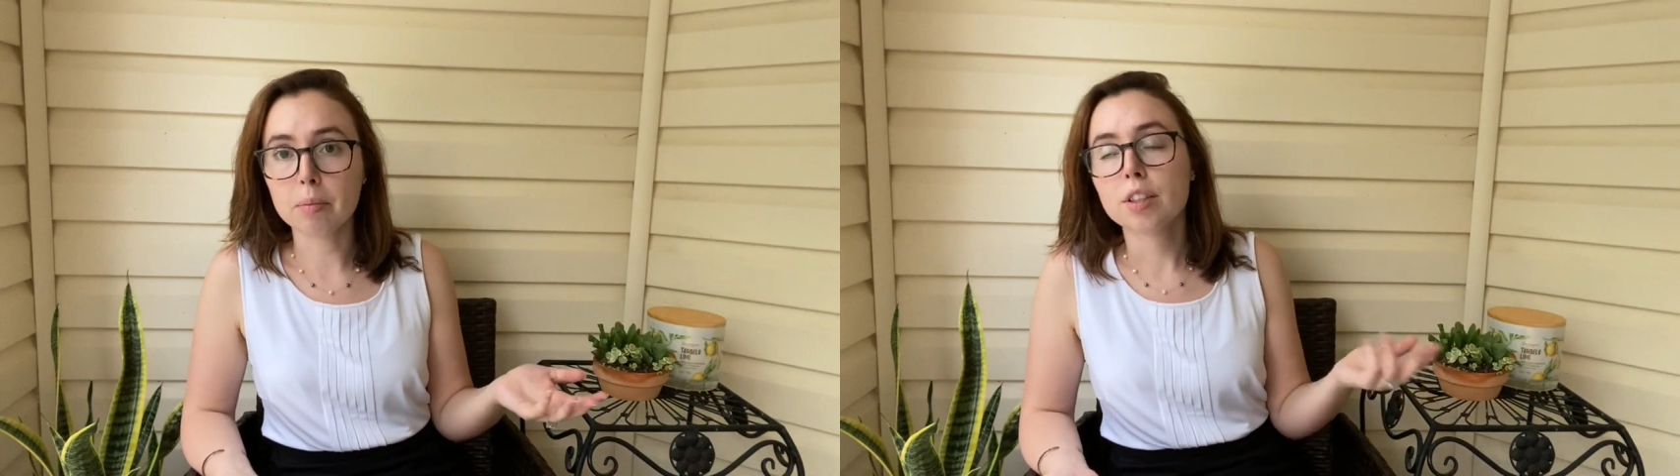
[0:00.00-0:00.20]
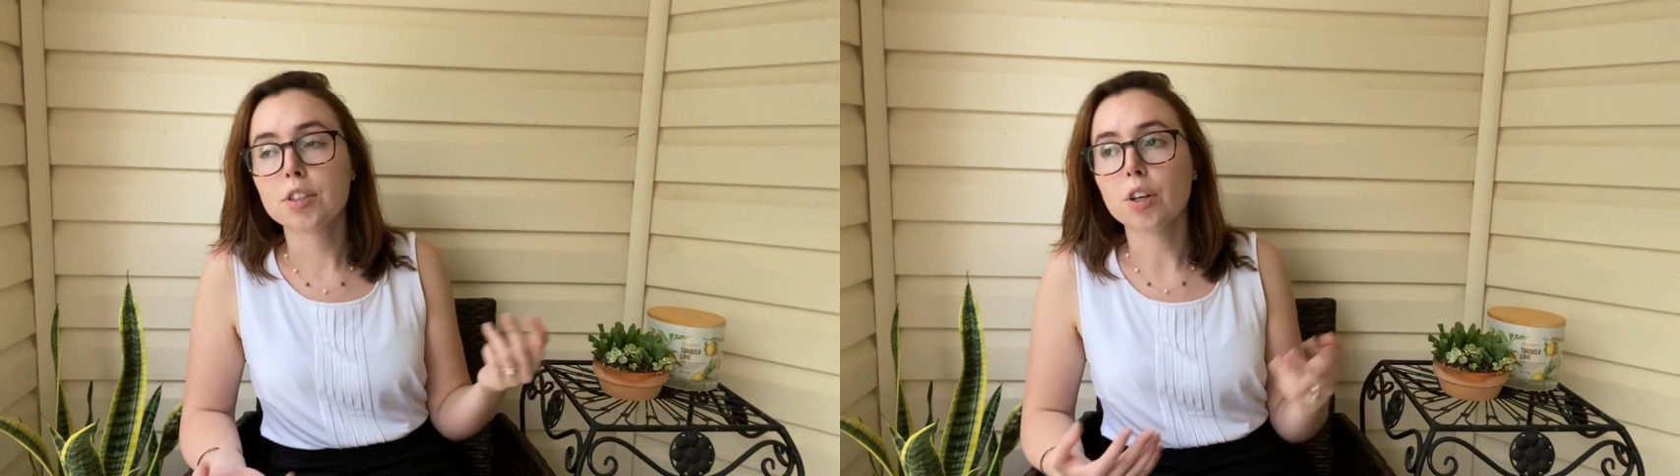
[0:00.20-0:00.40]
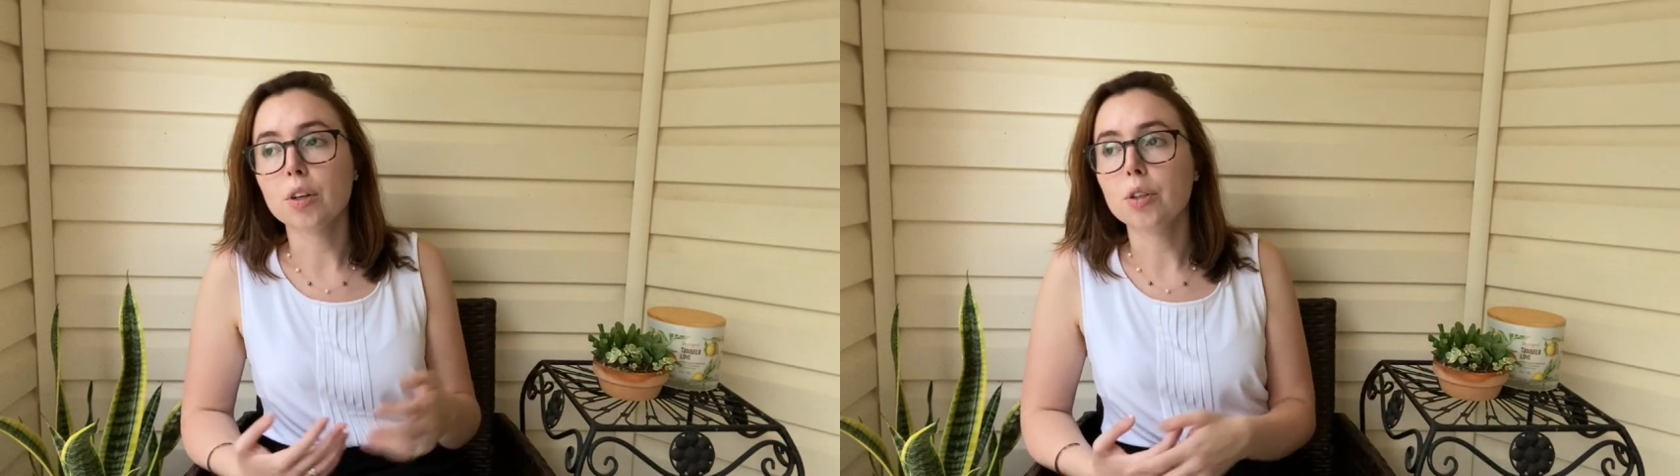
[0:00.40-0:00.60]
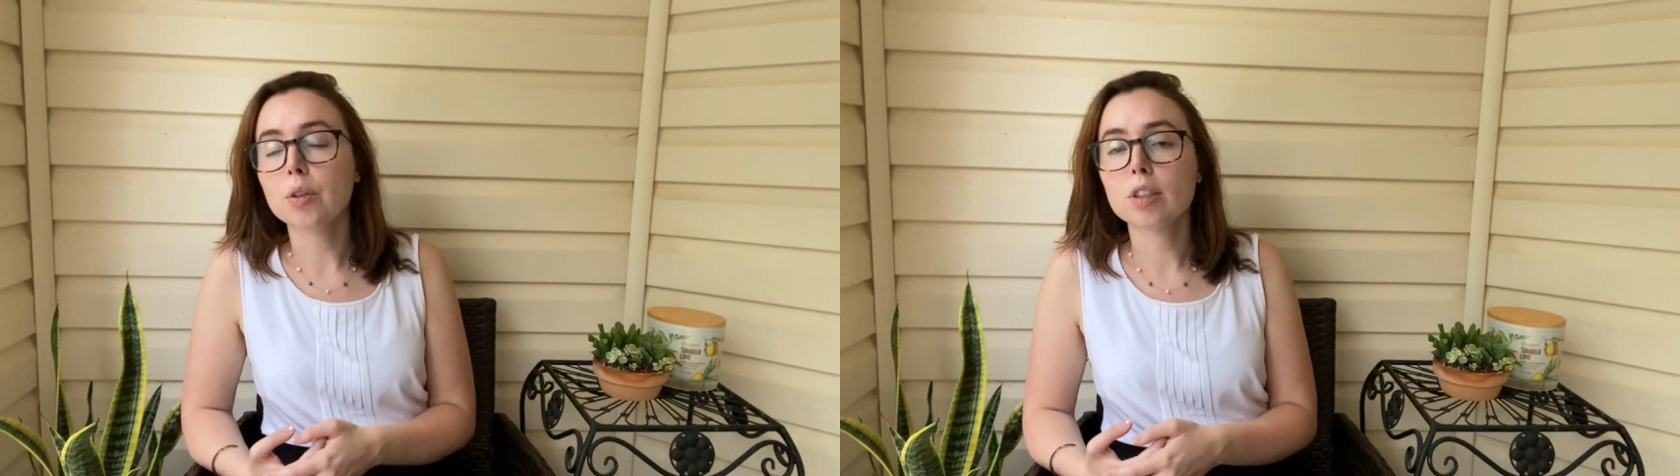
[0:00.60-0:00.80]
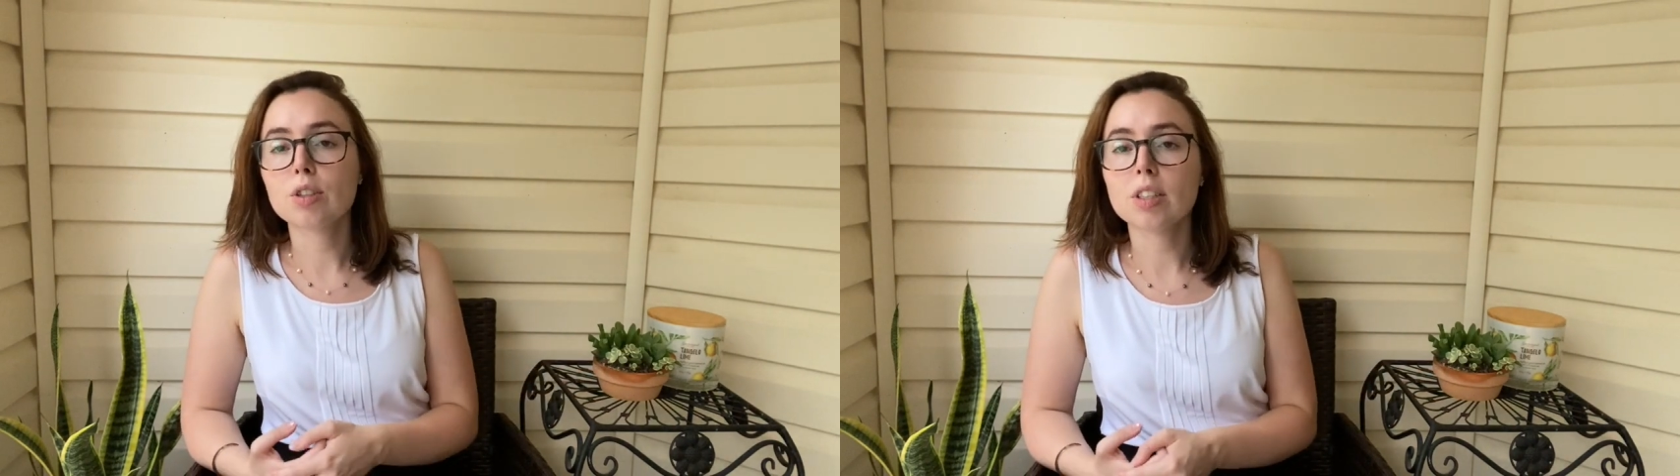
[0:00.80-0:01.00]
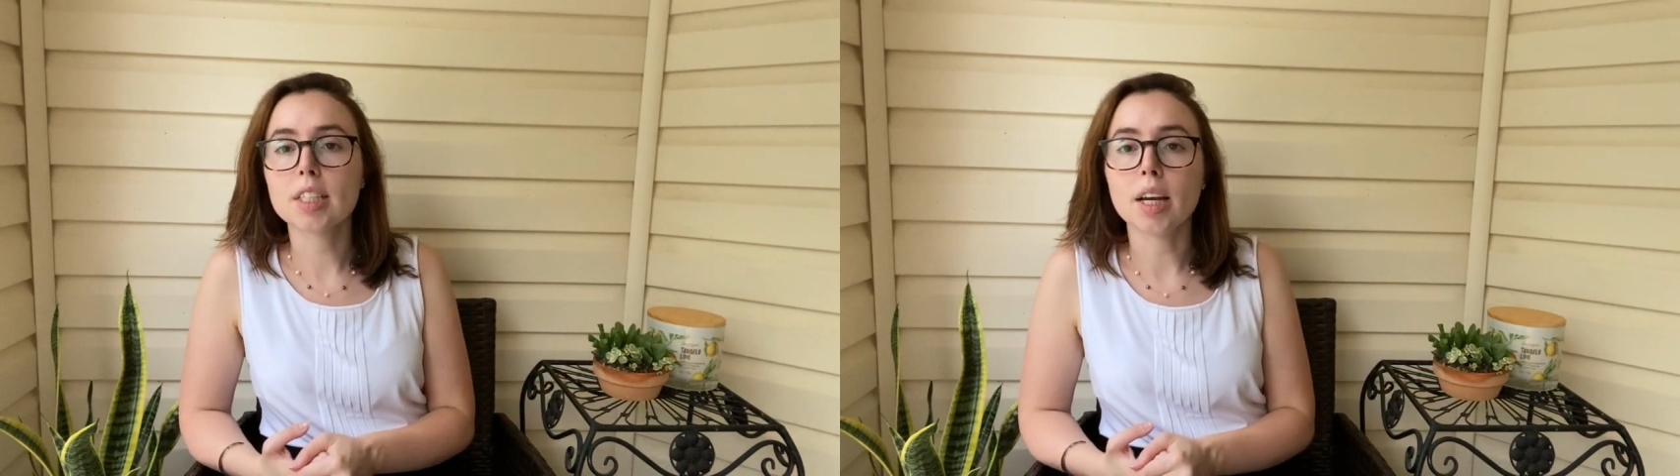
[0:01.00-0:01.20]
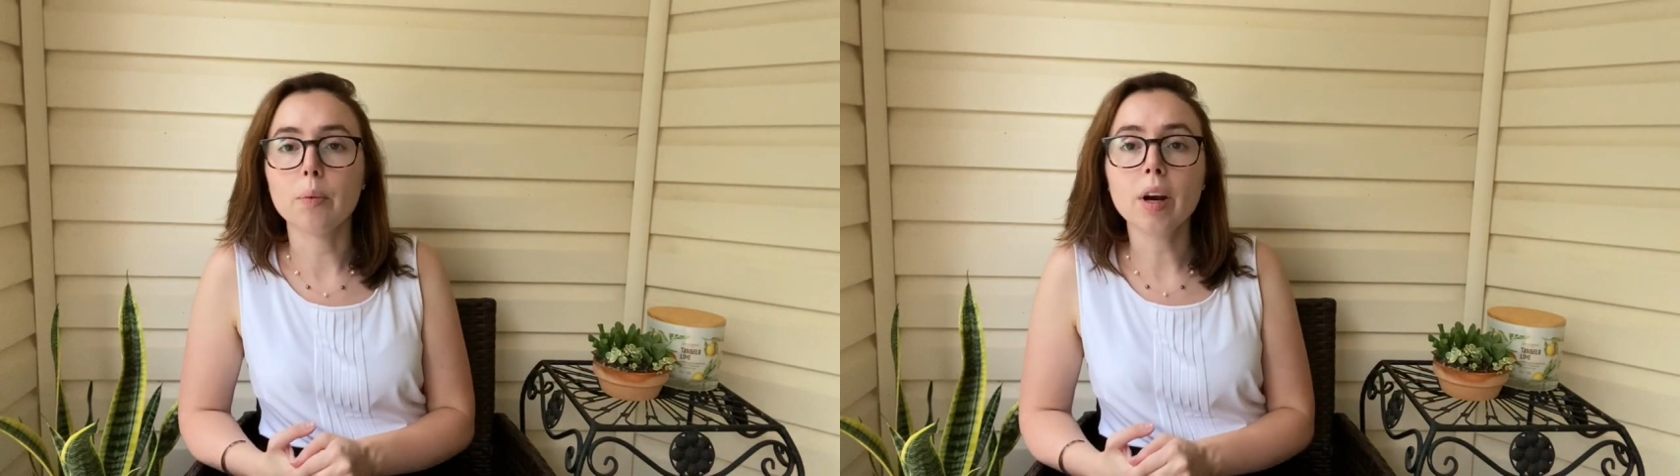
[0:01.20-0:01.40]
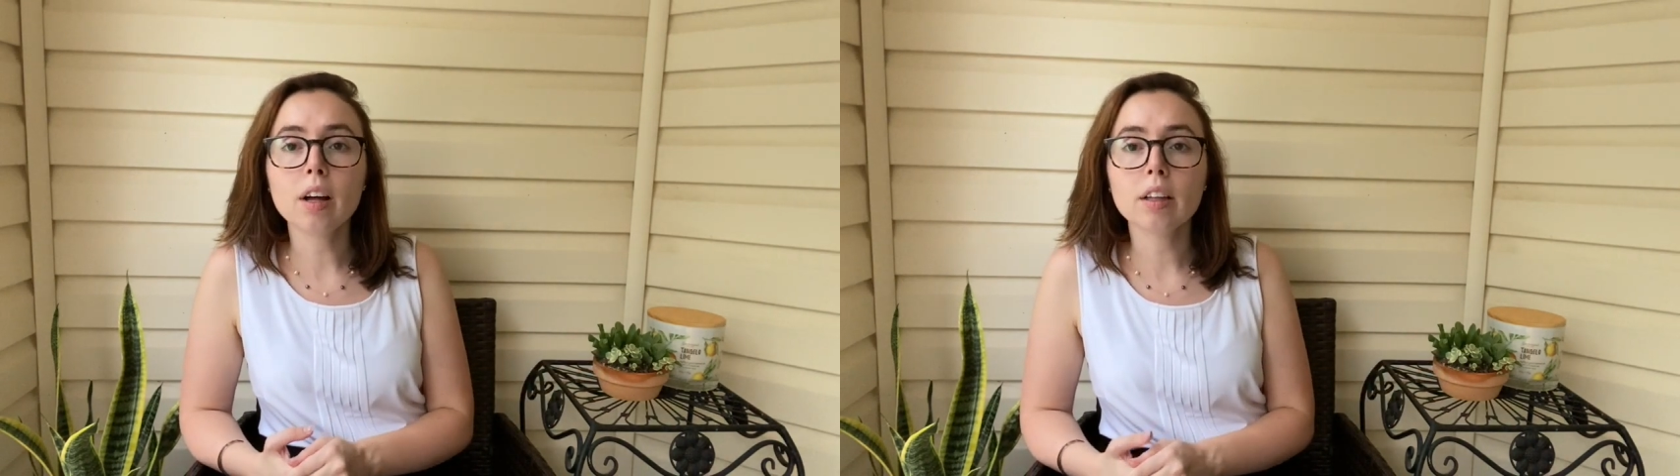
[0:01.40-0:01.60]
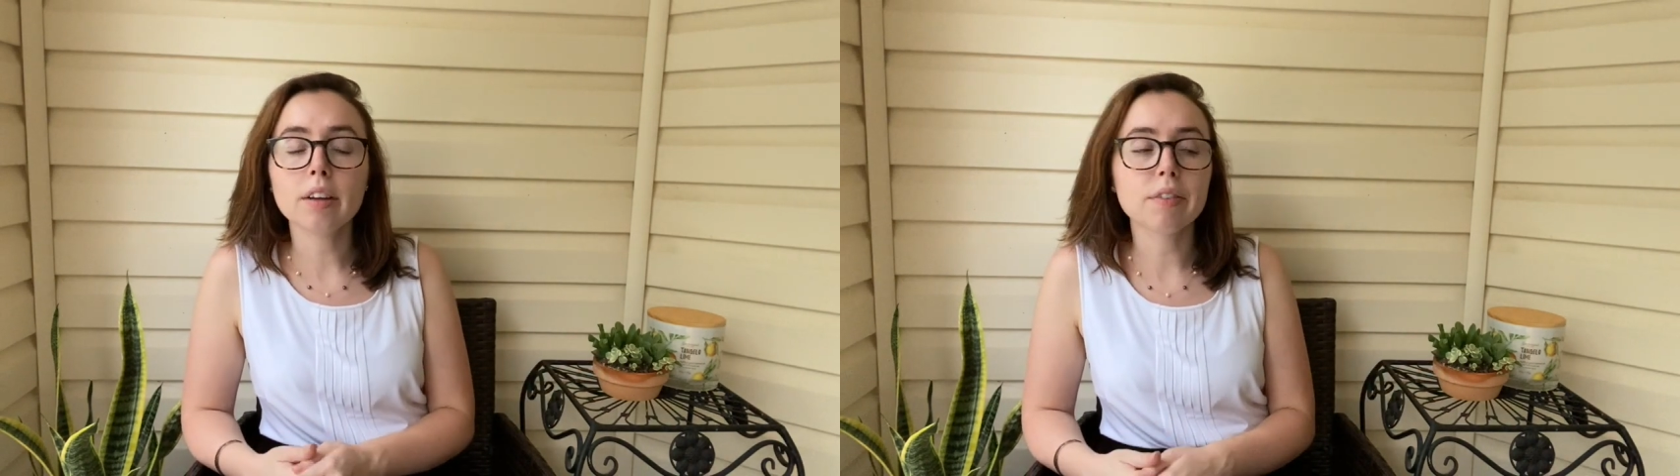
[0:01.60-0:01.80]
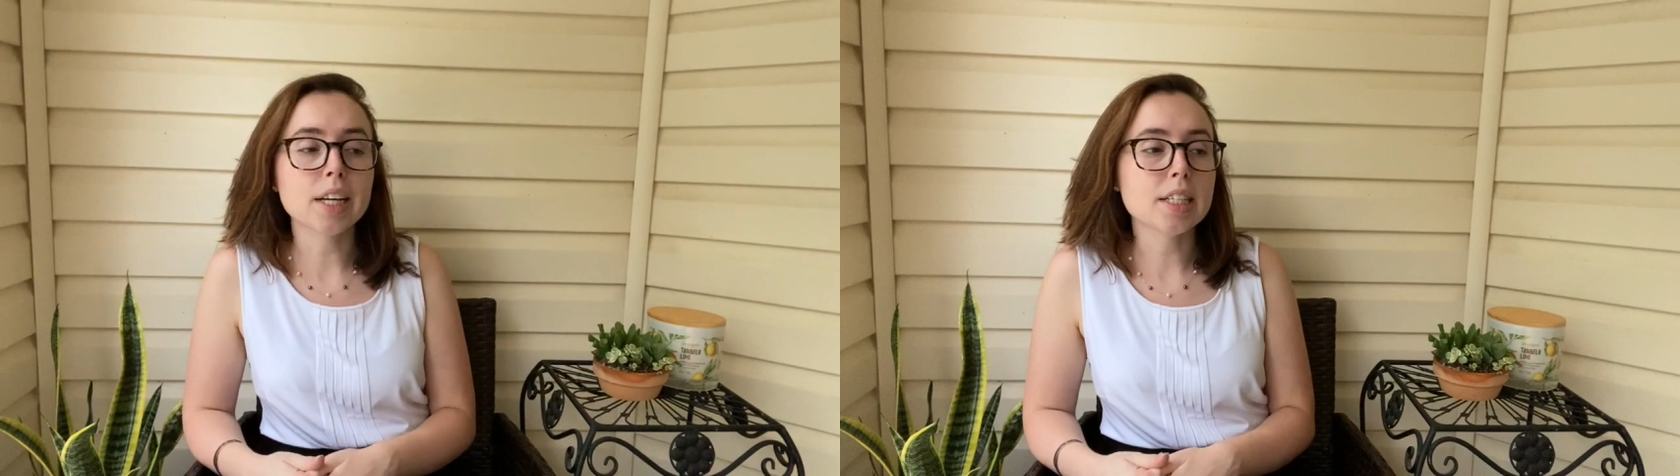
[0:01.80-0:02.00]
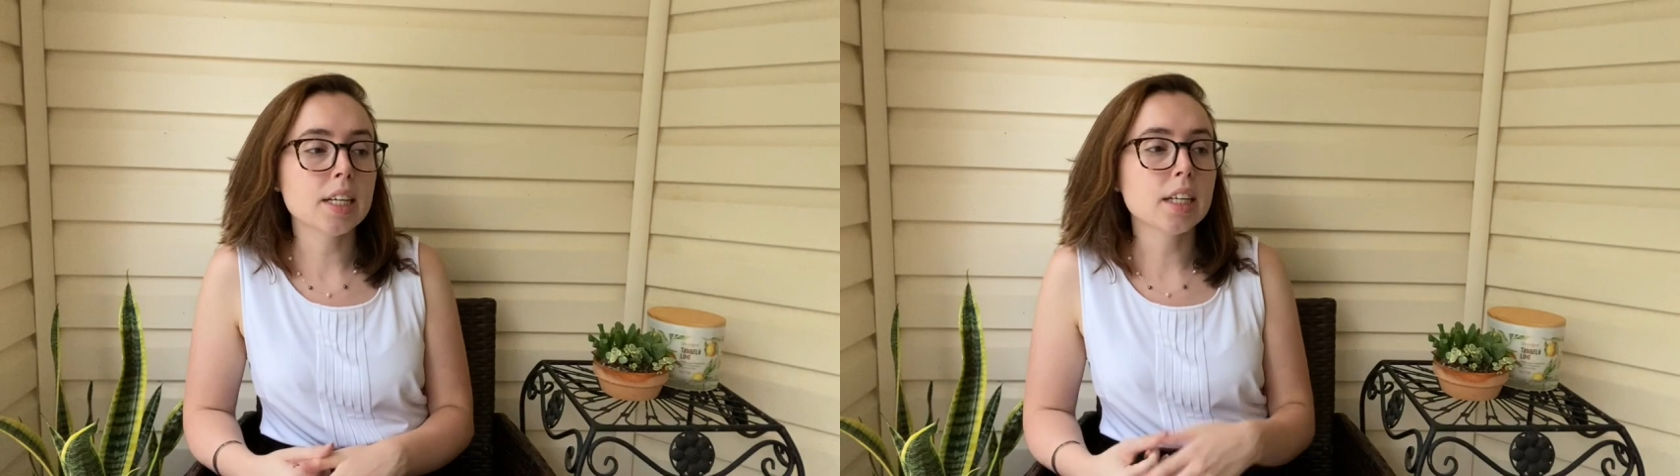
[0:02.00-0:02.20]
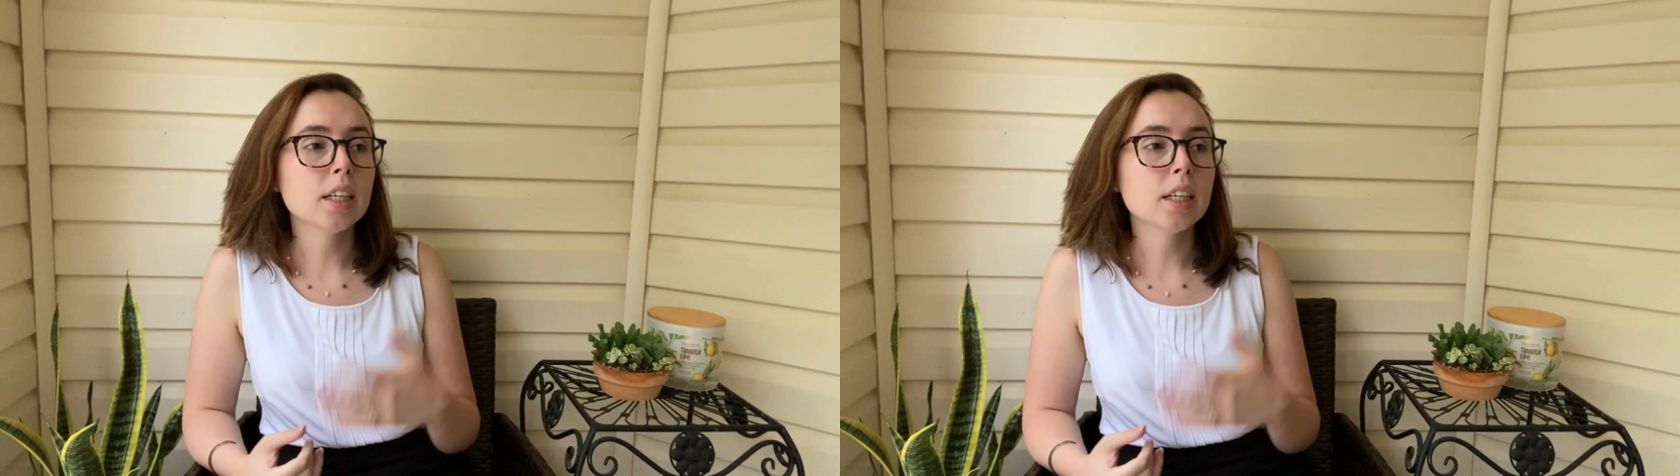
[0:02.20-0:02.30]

So you can just say, well, if I did